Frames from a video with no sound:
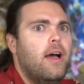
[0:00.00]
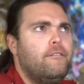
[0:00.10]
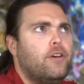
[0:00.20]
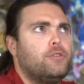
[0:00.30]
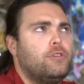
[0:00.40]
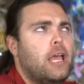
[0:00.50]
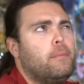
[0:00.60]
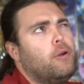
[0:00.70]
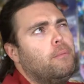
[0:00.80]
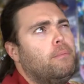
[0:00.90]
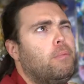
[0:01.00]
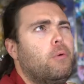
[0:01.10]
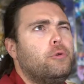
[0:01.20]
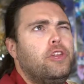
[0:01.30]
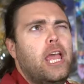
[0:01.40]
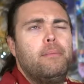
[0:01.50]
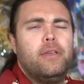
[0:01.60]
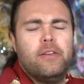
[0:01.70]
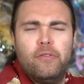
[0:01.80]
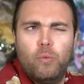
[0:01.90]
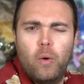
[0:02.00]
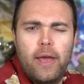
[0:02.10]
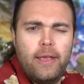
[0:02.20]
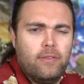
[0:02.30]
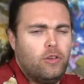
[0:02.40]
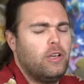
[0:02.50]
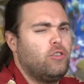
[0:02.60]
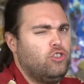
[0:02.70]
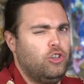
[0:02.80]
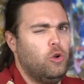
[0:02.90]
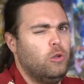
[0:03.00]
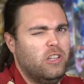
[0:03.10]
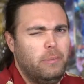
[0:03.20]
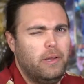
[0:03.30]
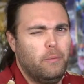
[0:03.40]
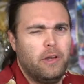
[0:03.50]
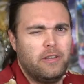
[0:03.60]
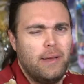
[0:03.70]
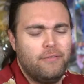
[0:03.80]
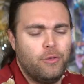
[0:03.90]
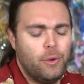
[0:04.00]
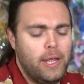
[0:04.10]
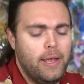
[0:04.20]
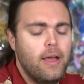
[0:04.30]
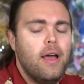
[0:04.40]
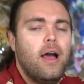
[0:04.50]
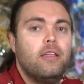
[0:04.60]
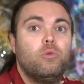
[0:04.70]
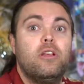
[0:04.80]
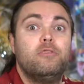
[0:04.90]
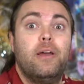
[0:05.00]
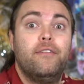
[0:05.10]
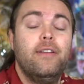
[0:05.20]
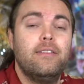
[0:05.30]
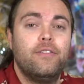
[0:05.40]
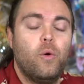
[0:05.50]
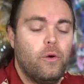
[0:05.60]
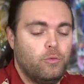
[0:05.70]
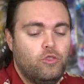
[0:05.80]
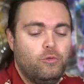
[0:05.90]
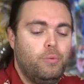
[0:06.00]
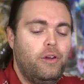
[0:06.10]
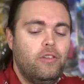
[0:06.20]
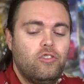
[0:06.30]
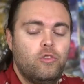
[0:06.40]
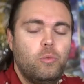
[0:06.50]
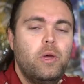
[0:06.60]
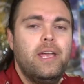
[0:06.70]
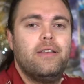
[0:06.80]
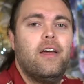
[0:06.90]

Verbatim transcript: Unfiltered Gamer board game giveaways. You can actually Google it, it'll be one of the top three, as well as my friends, of course, which is pretty sweet.